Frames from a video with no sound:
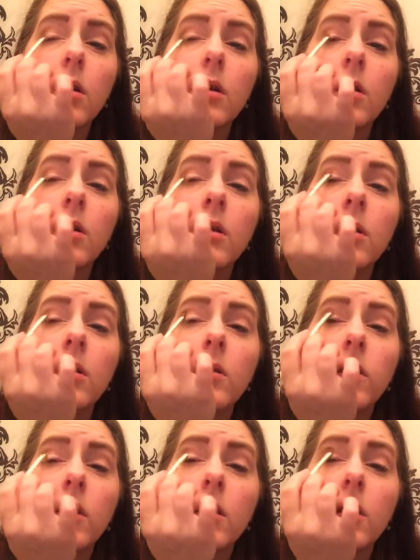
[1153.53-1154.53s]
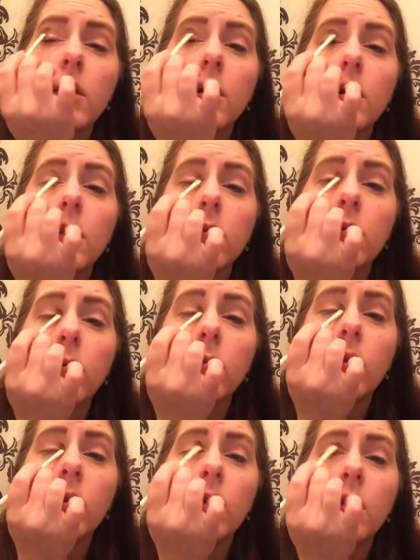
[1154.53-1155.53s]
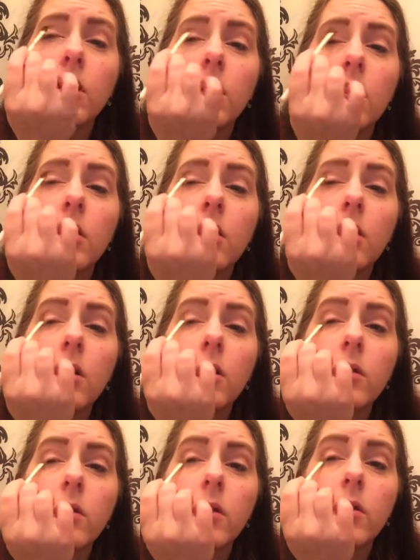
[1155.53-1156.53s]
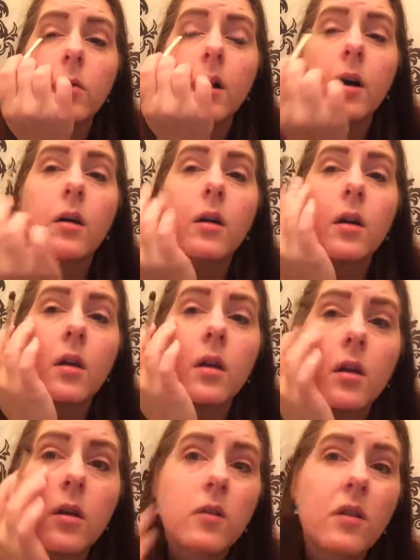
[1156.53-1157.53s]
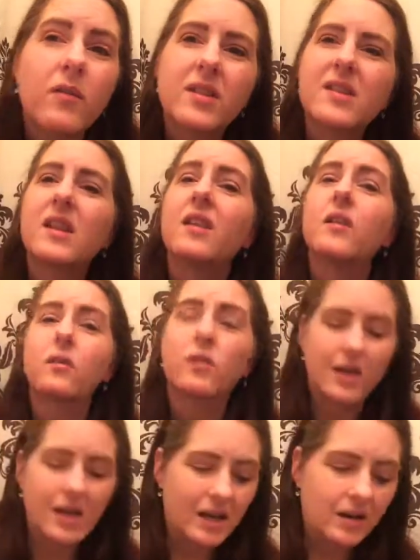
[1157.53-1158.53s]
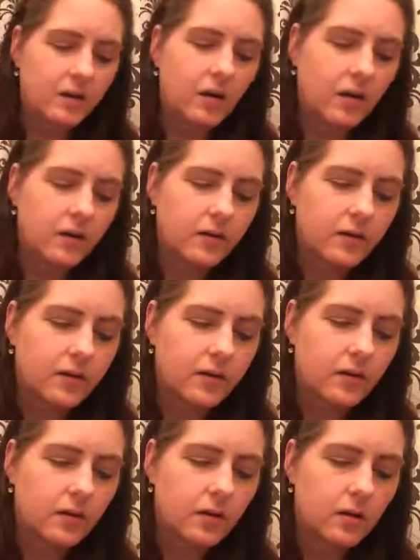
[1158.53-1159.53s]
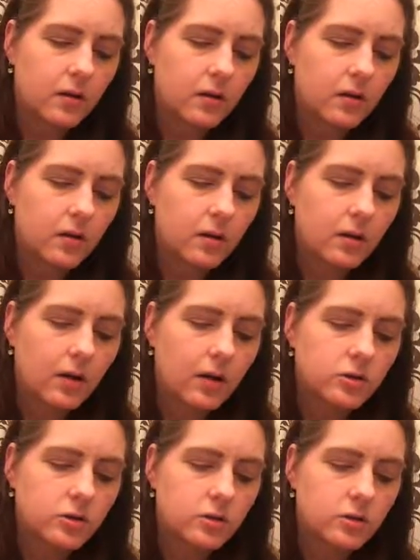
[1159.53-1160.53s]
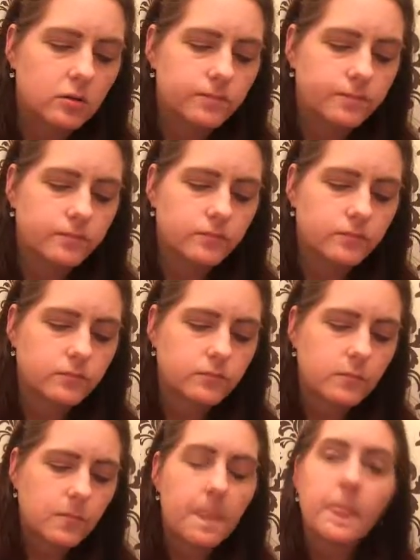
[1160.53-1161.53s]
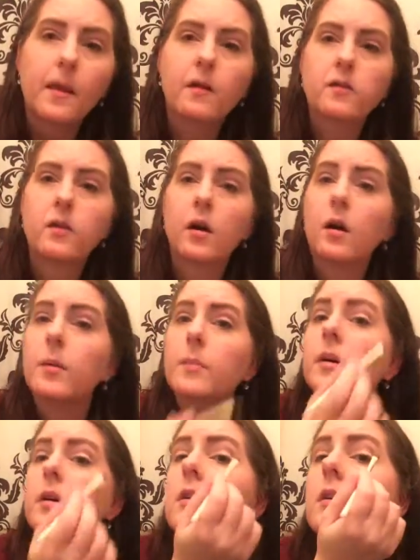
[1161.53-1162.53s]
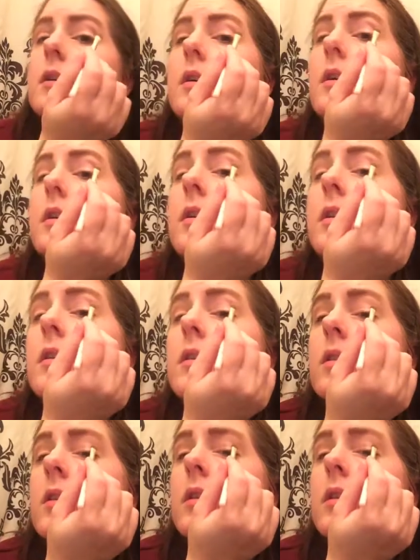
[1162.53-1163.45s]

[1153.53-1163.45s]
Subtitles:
using as work colours as well, because obviously they're really nice natural type. So